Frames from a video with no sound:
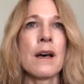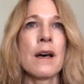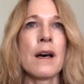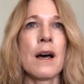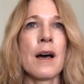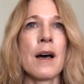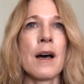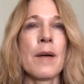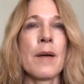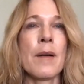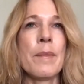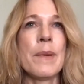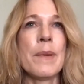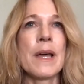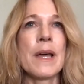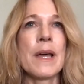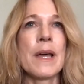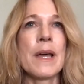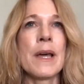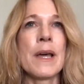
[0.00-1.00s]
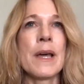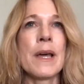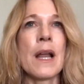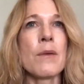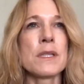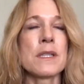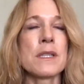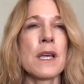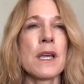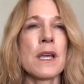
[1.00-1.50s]
But
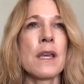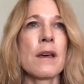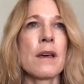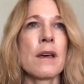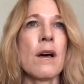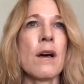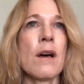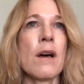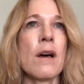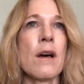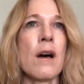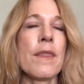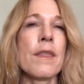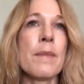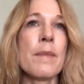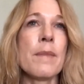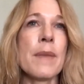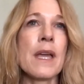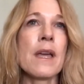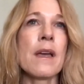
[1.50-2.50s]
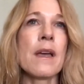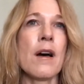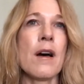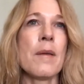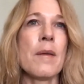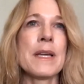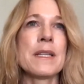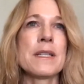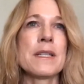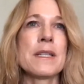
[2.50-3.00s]
I would say the
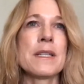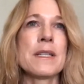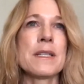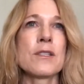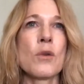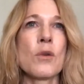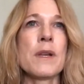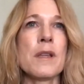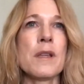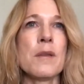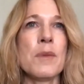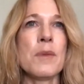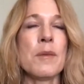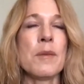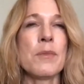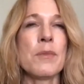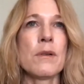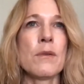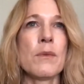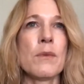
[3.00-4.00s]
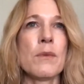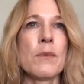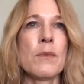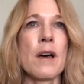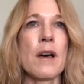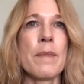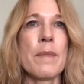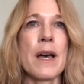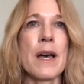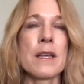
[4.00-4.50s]
main comment is so many people
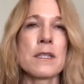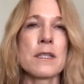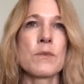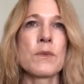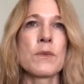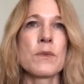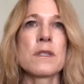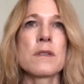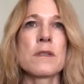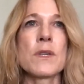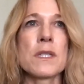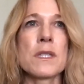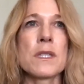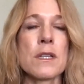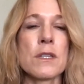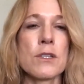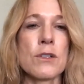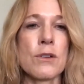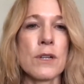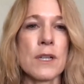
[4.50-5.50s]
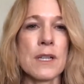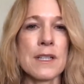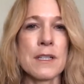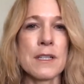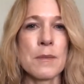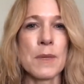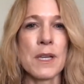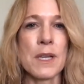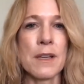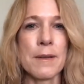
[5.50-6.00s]
without masks was
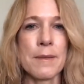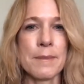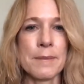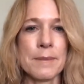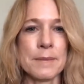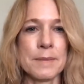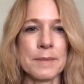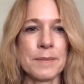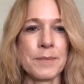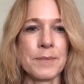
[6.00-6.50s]
concerning to me.